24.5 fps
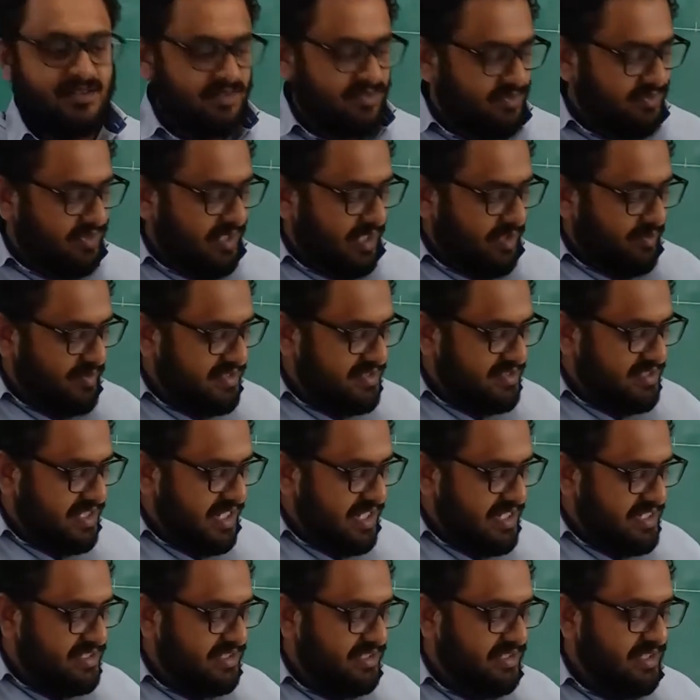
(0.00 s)
So that means
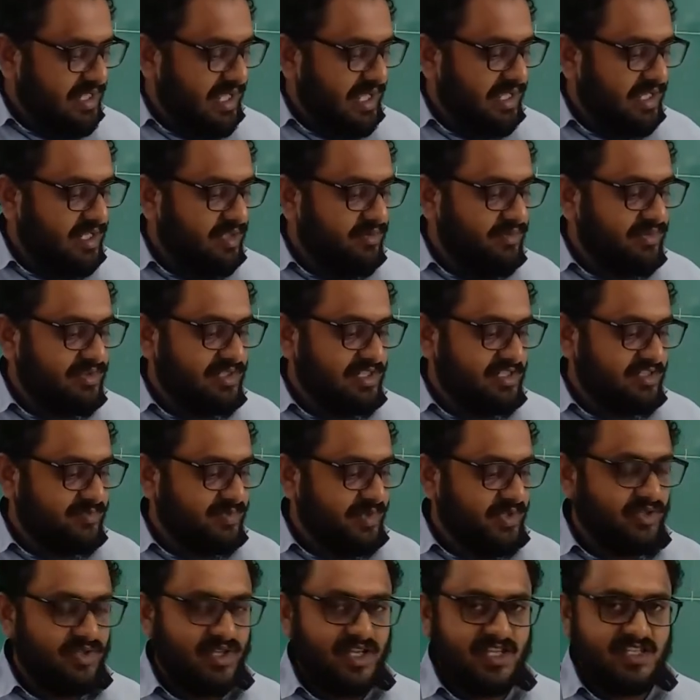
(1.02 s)
change in angle with
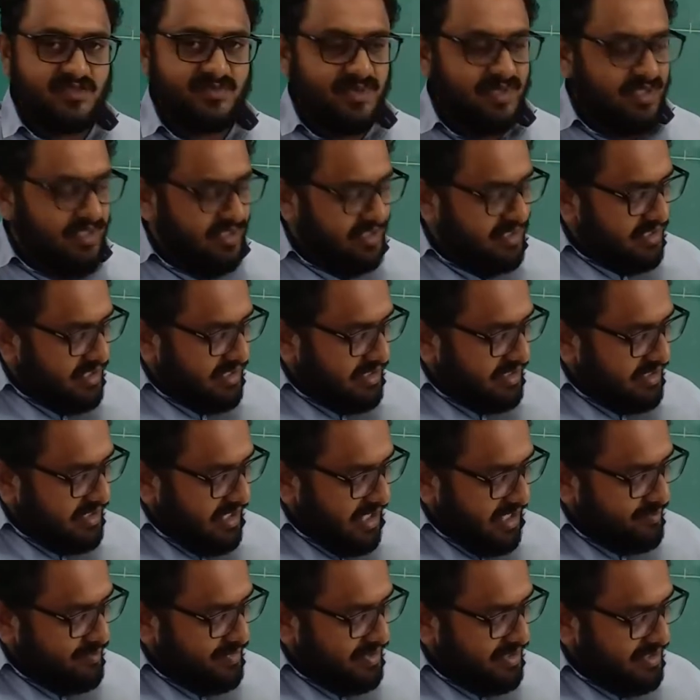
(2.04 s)
respect to H P
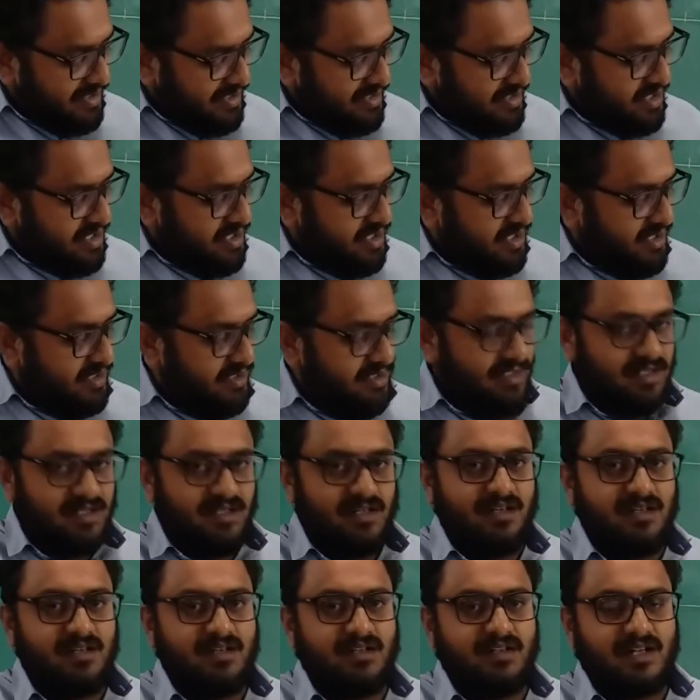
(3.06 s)
can be
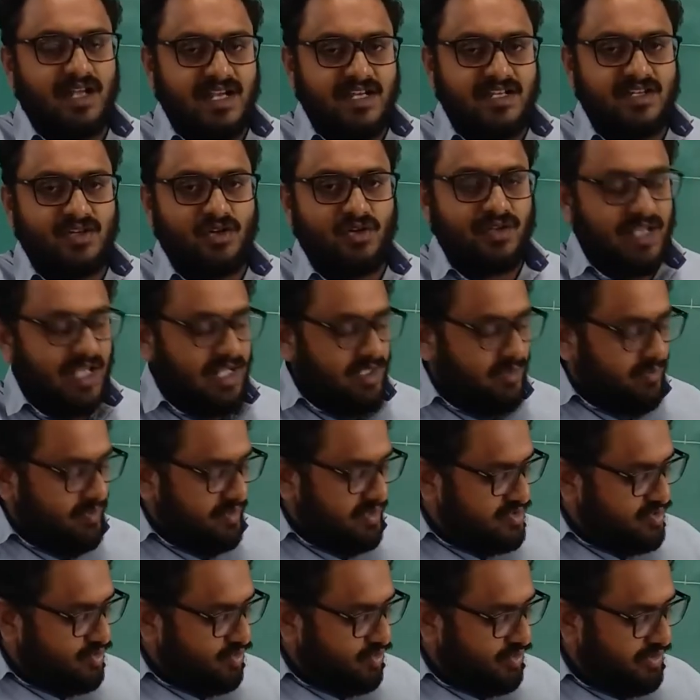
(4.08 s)
uh, right or can be
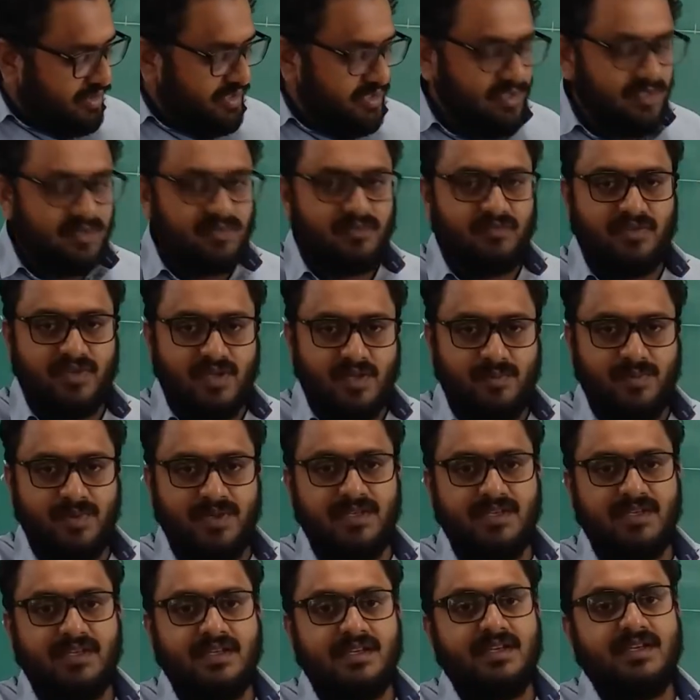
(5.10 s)
shown in V
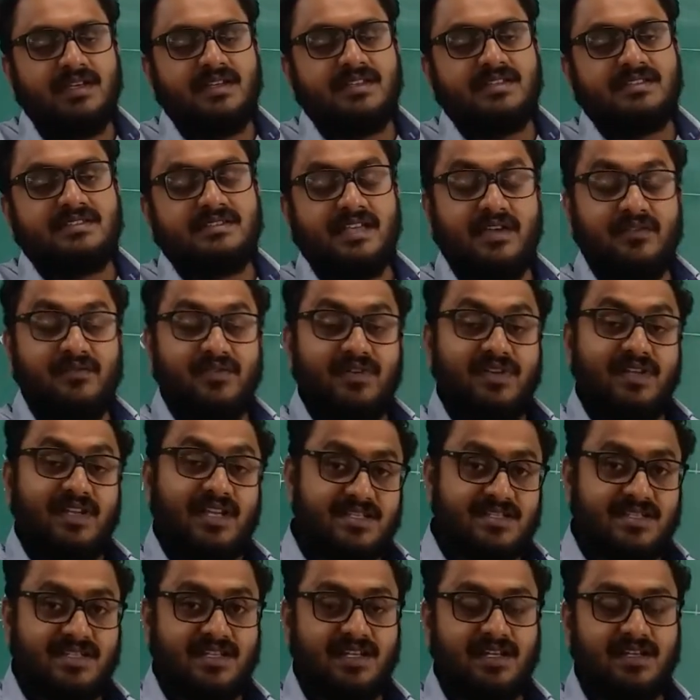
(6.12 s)
P. Same way,
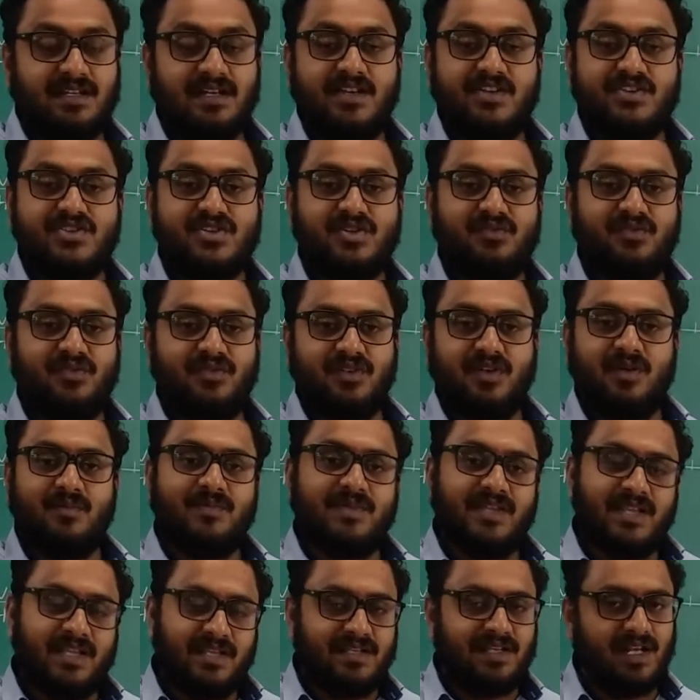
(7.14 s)
next condition will
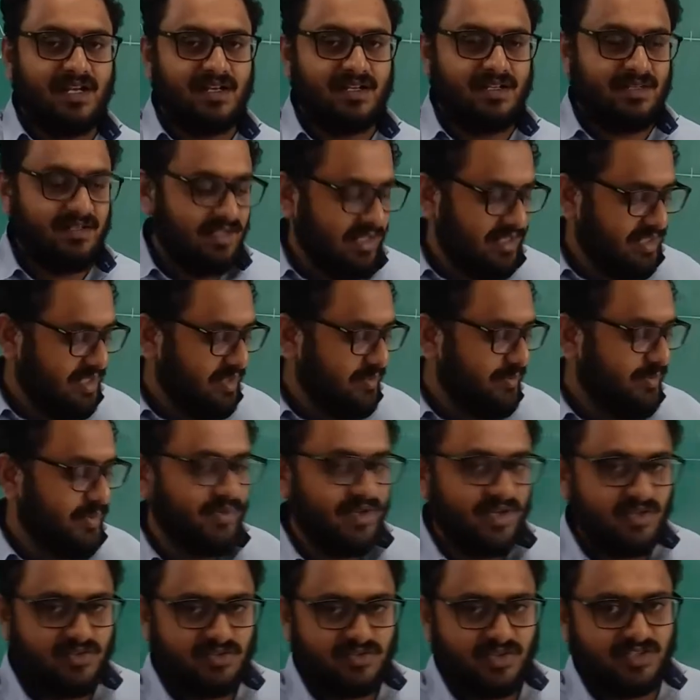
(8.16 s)
come there. That, that time I
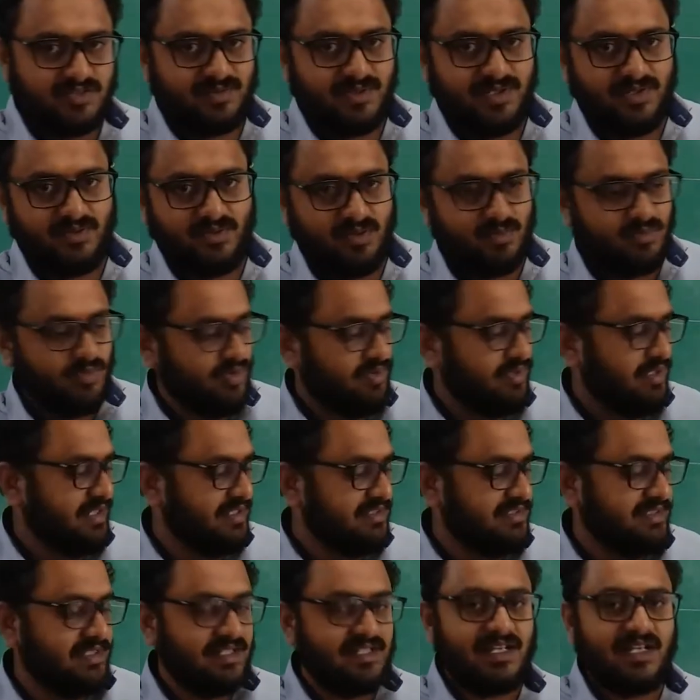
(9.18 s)
will also explain one more, that
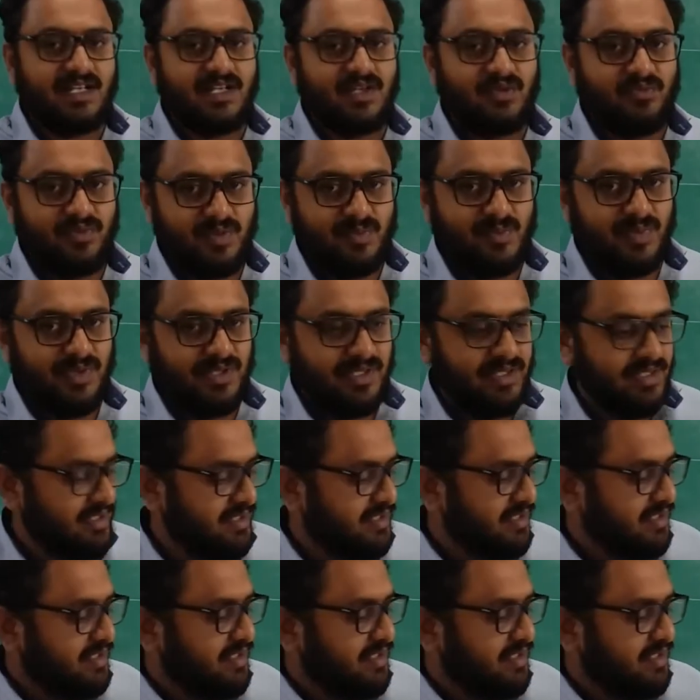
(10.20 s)
is inclined to V P.